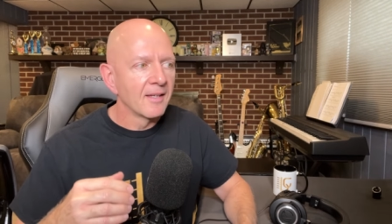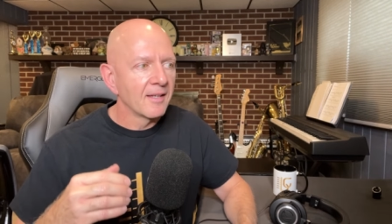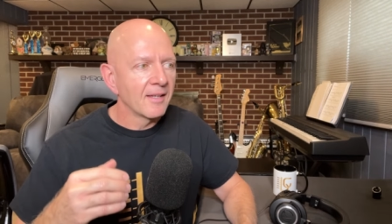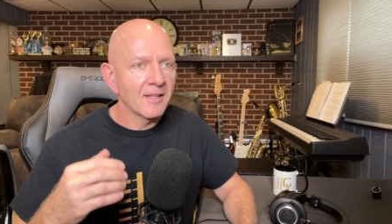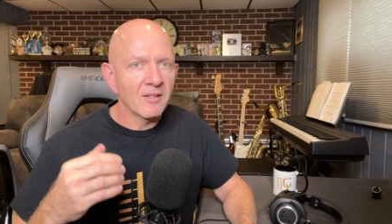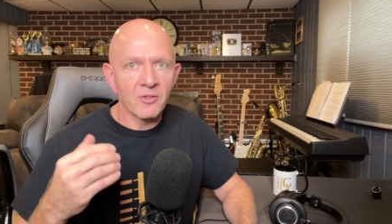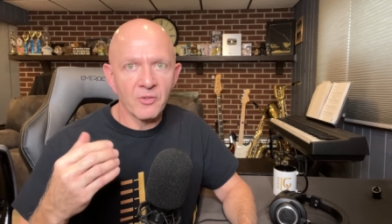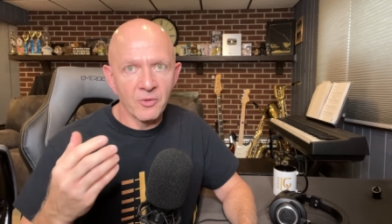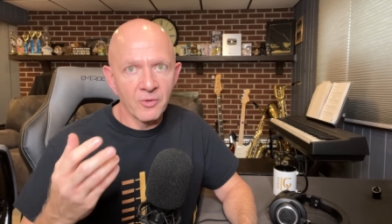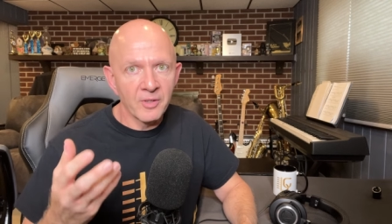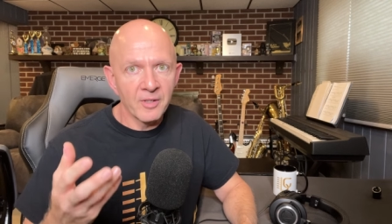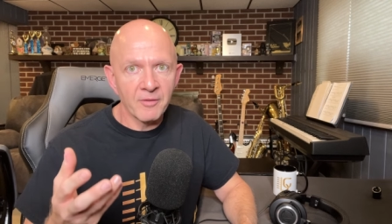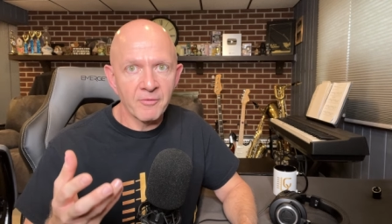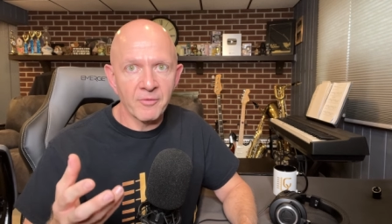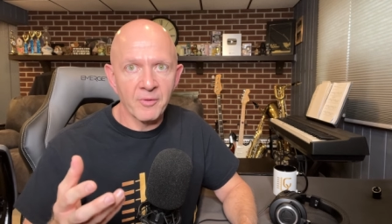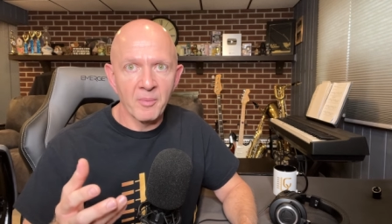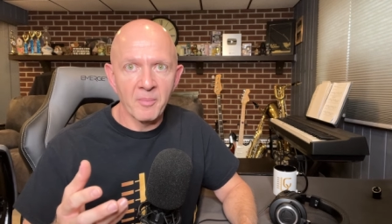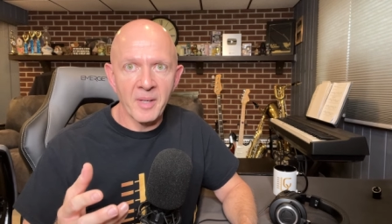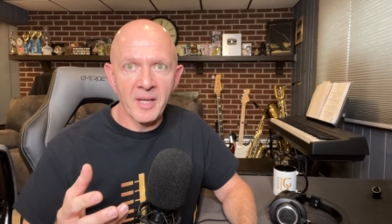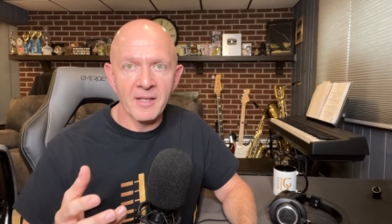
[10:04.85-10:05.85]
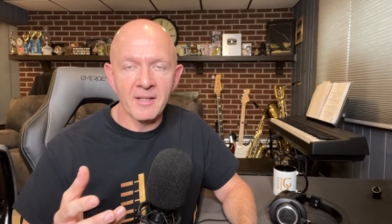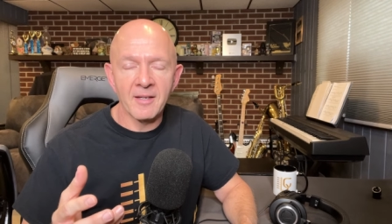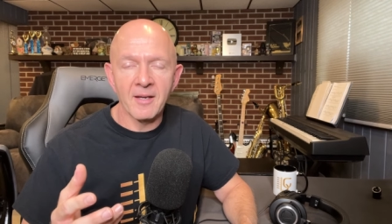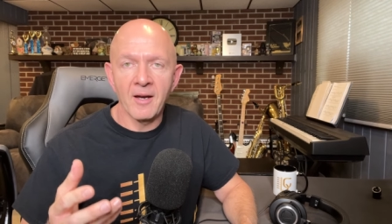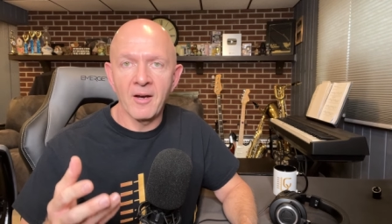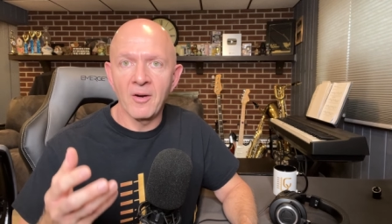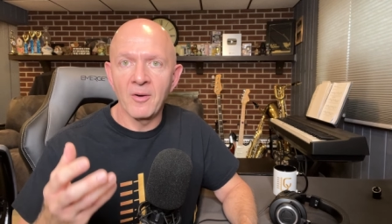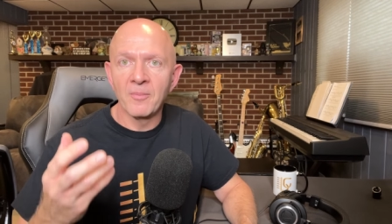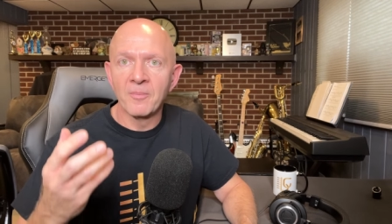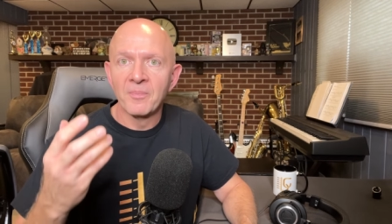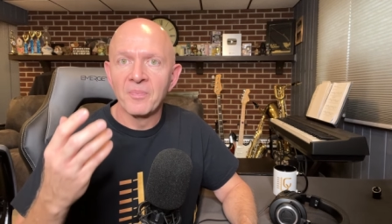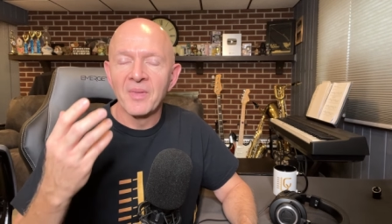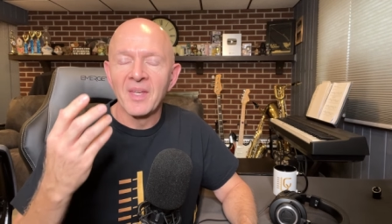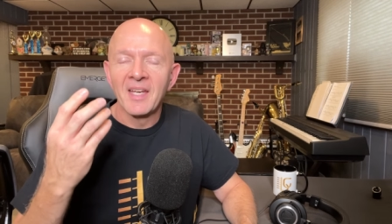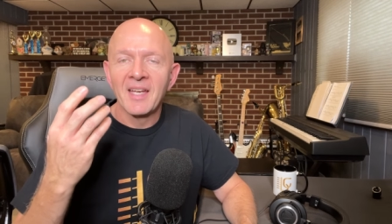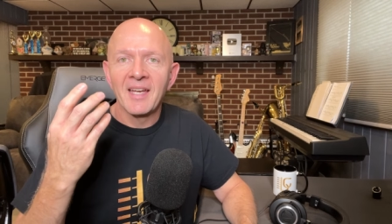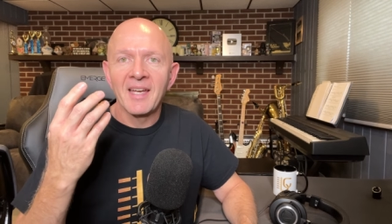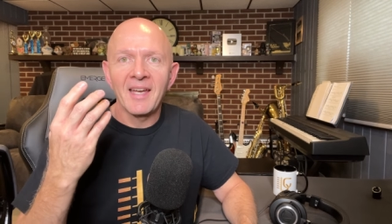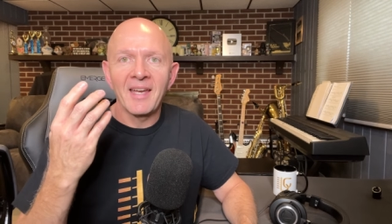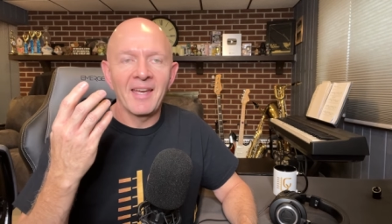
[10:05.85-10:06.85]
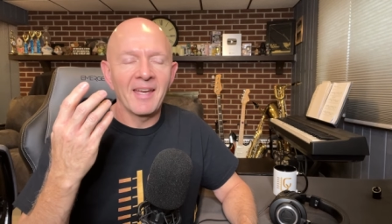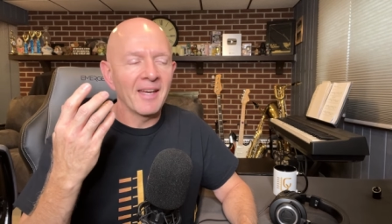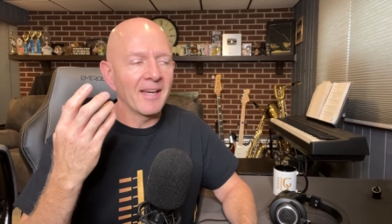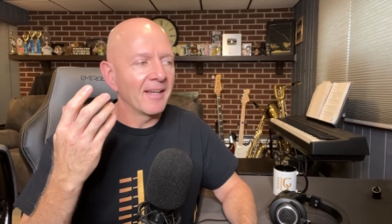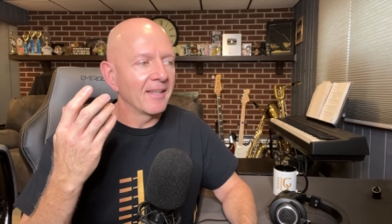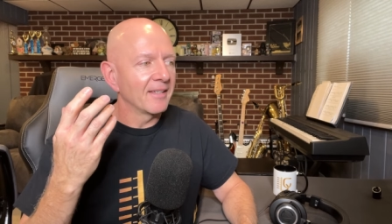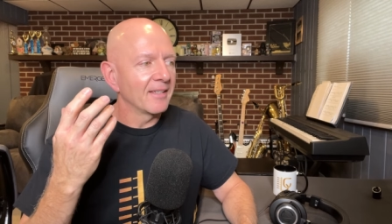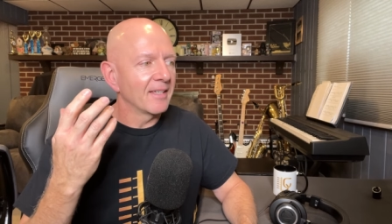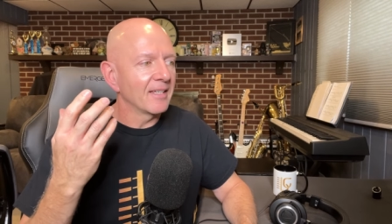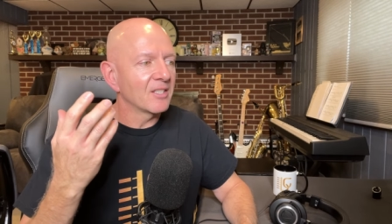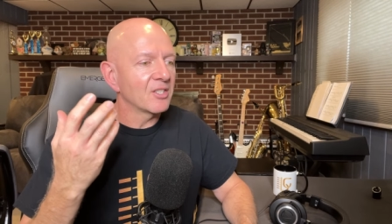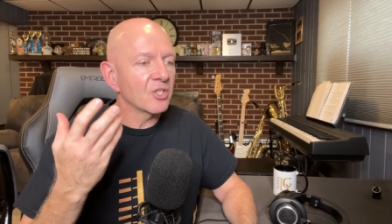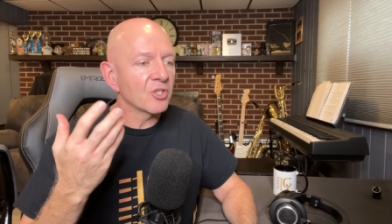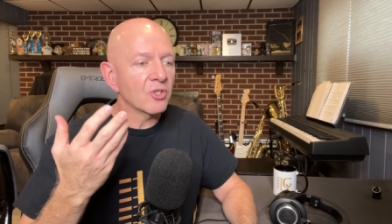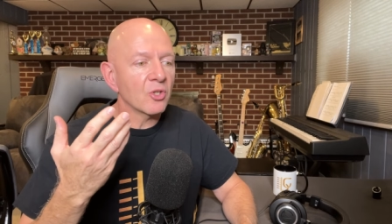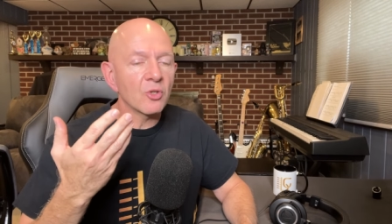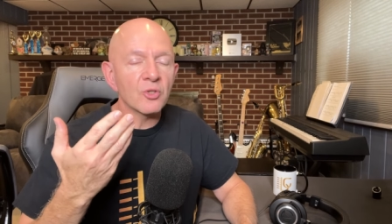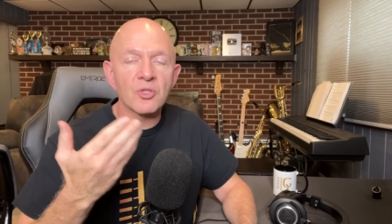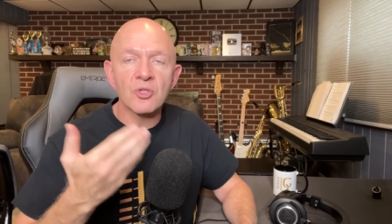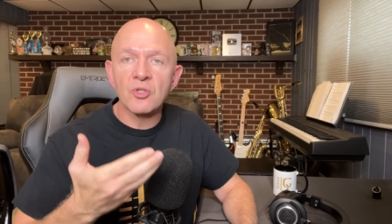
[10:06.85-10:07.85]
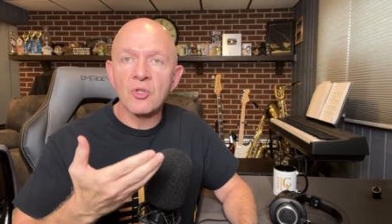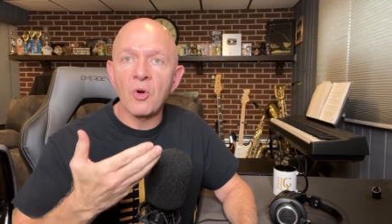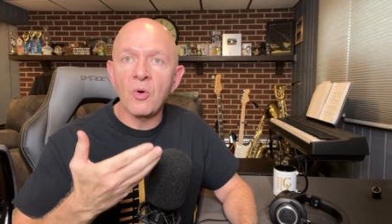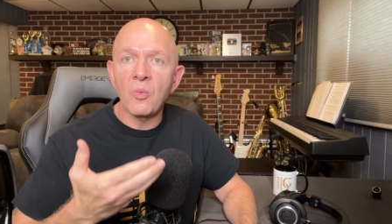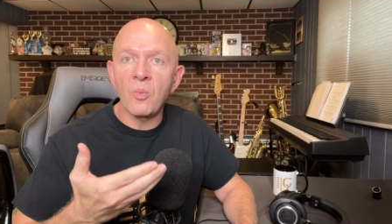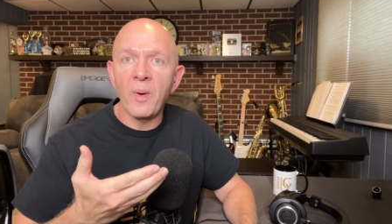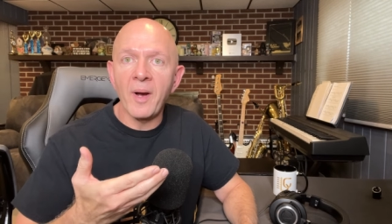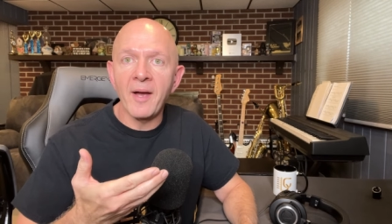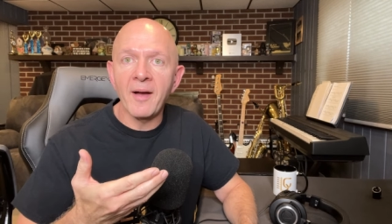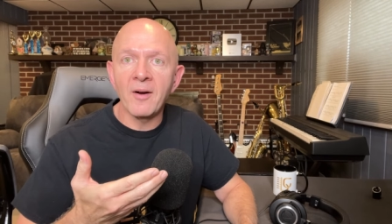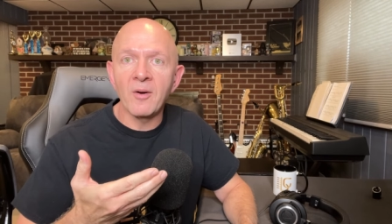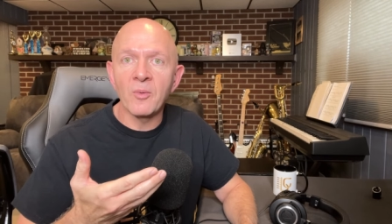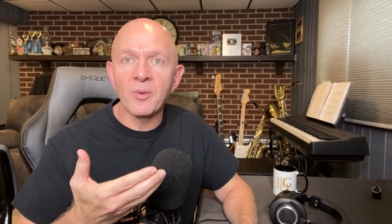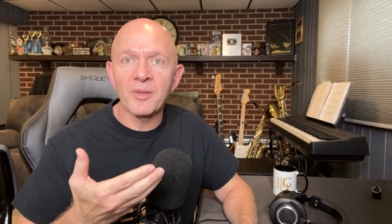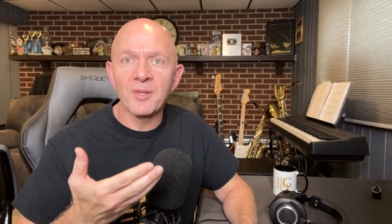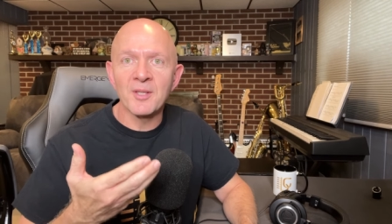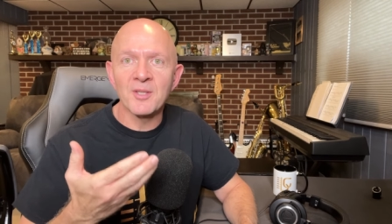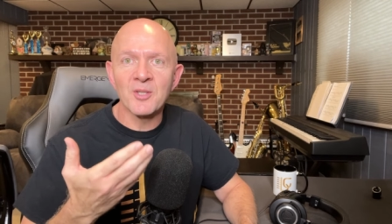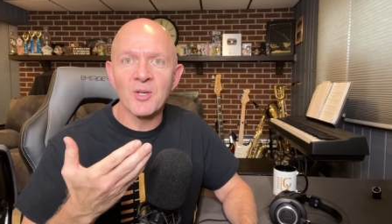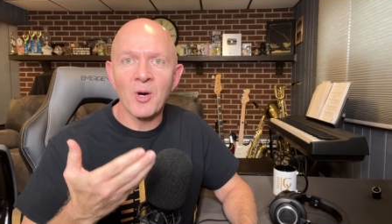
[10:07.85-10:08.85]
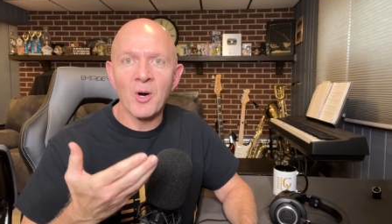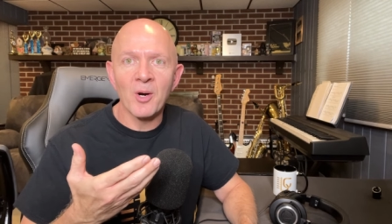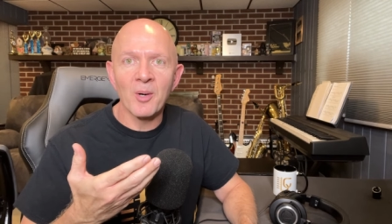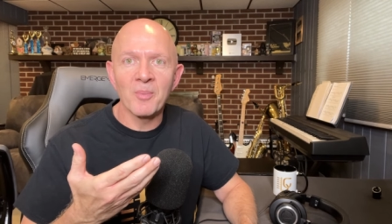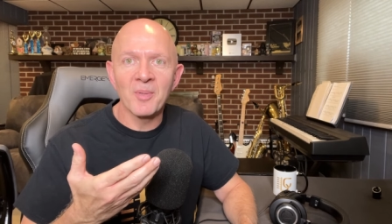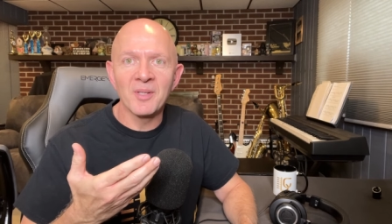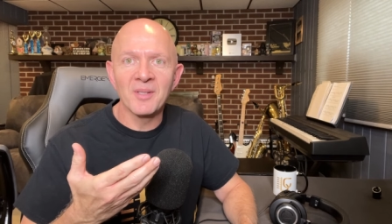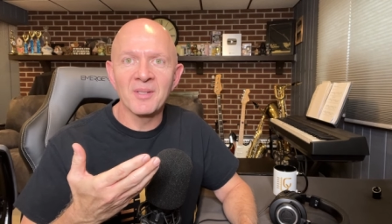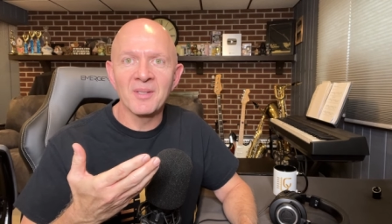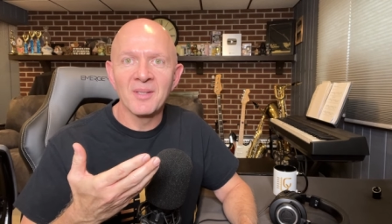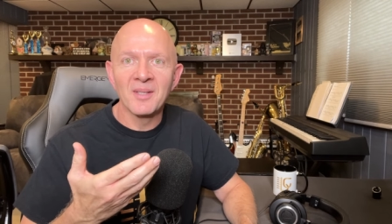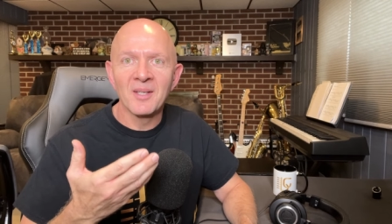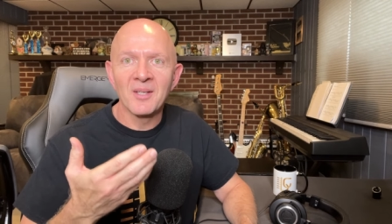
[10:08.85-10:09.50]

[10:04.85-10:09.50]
including flamenco and it just goes so well with this carbon